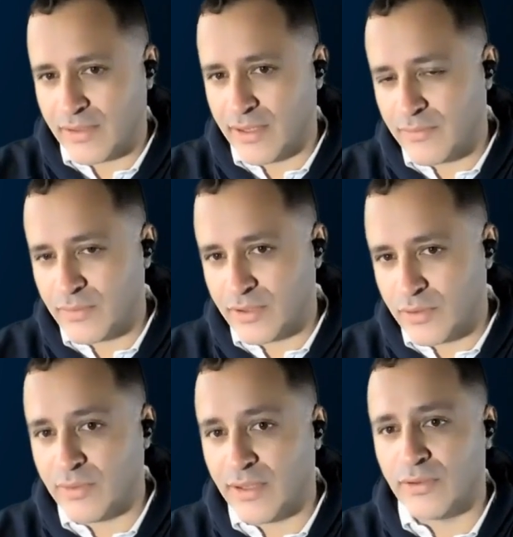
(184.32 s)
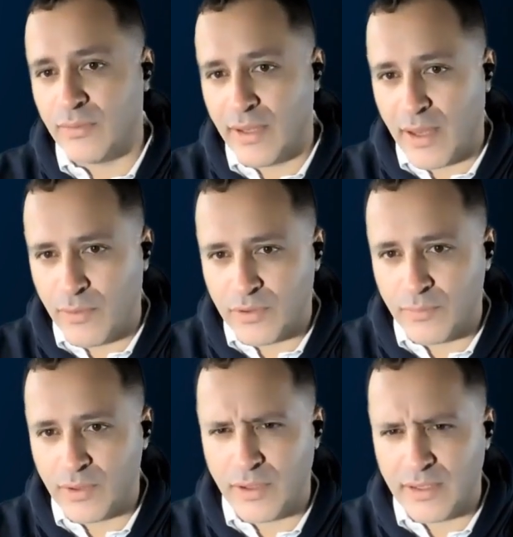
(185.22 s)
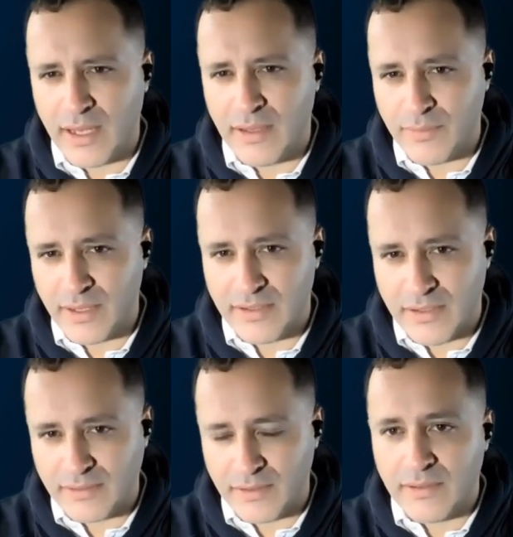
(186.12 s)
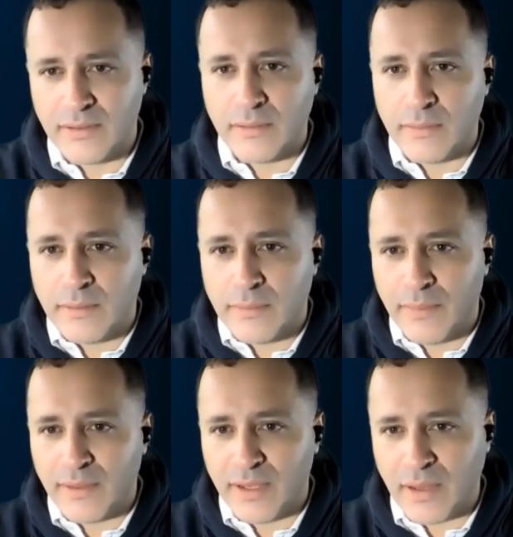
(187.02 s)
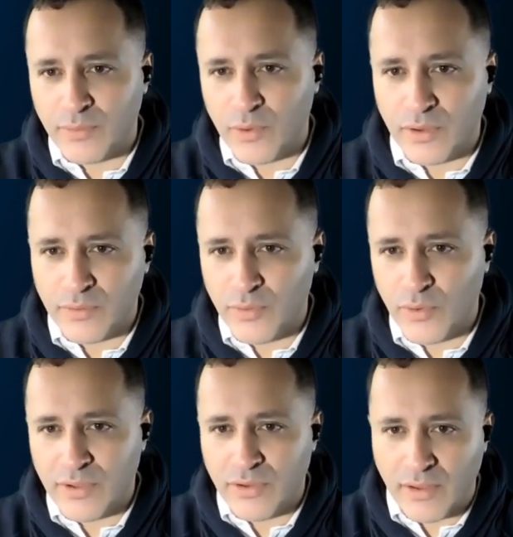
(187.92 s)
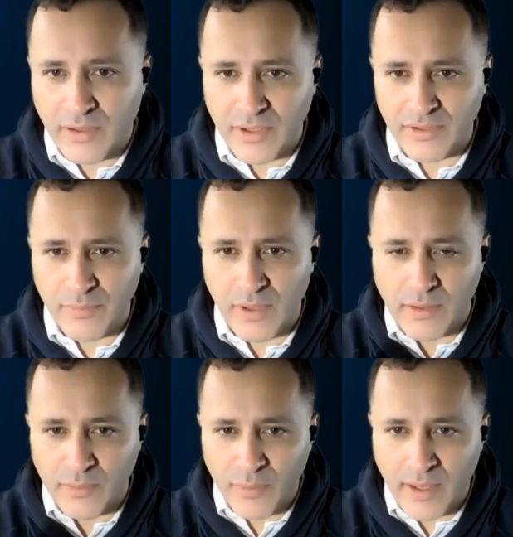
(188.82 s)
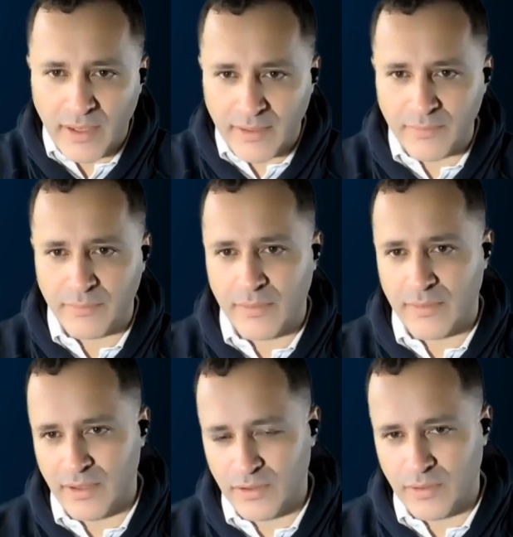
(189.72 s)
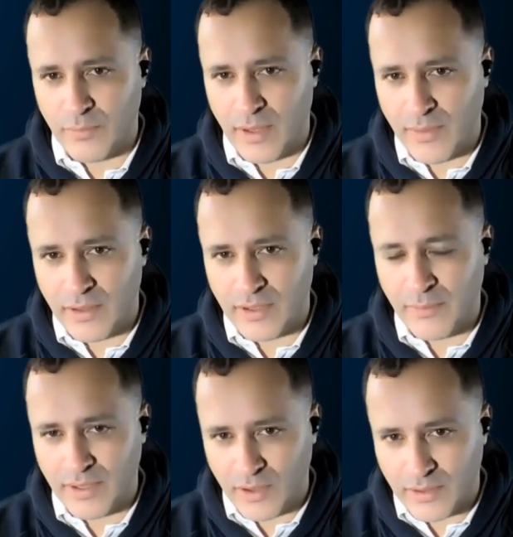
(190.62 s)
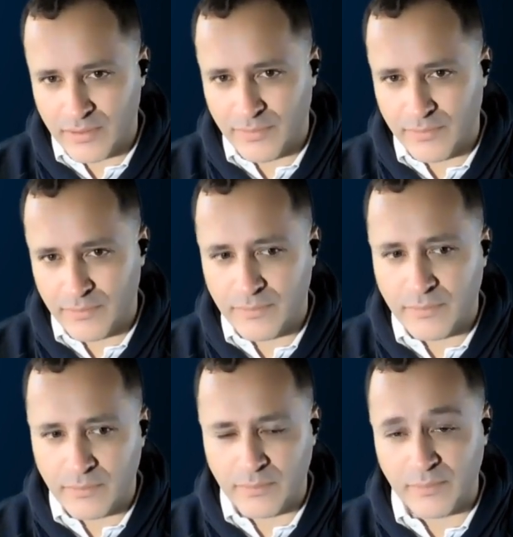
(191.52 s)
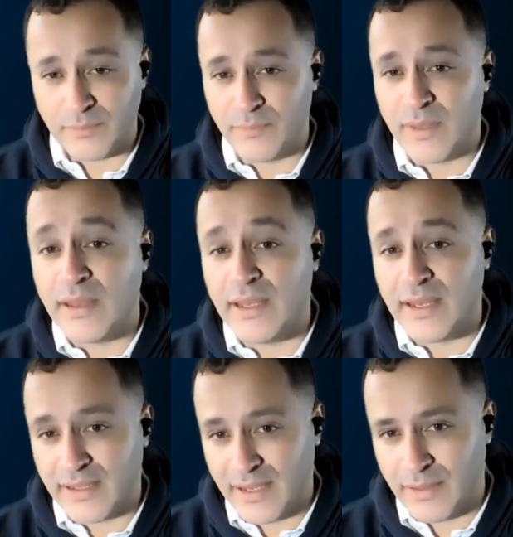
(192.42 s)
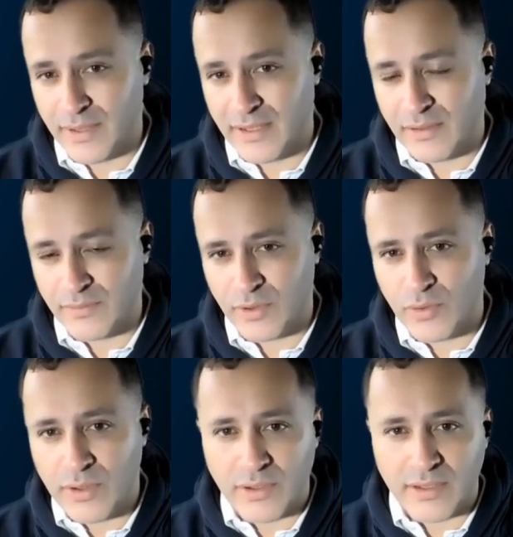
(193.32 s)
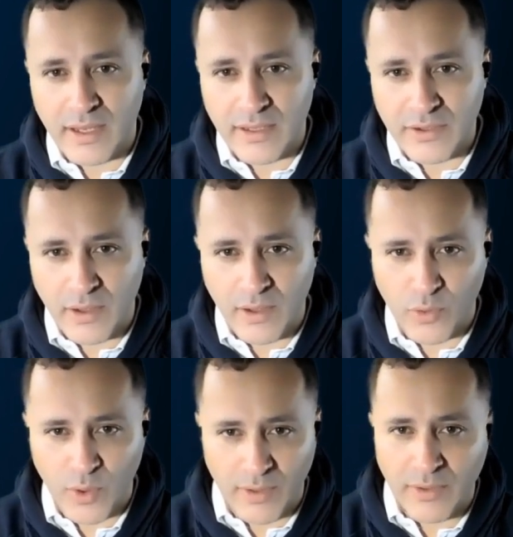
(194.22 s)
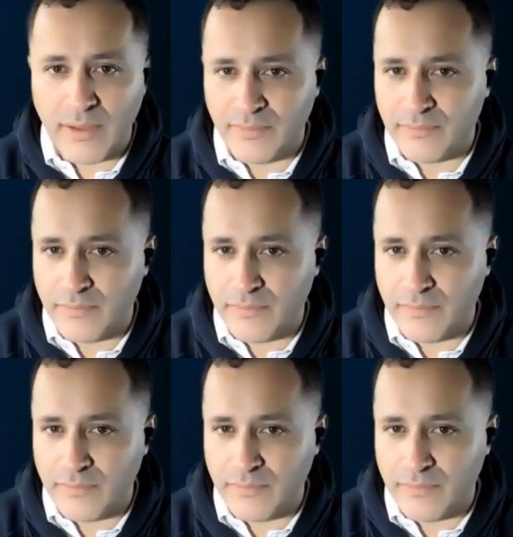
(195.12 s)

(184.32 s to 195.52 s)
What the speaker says: thing for you is to be able to build a database. Therefore, your focus shouldn't just be on the money. It should primarily be on building a database of donors, that is, on acquiring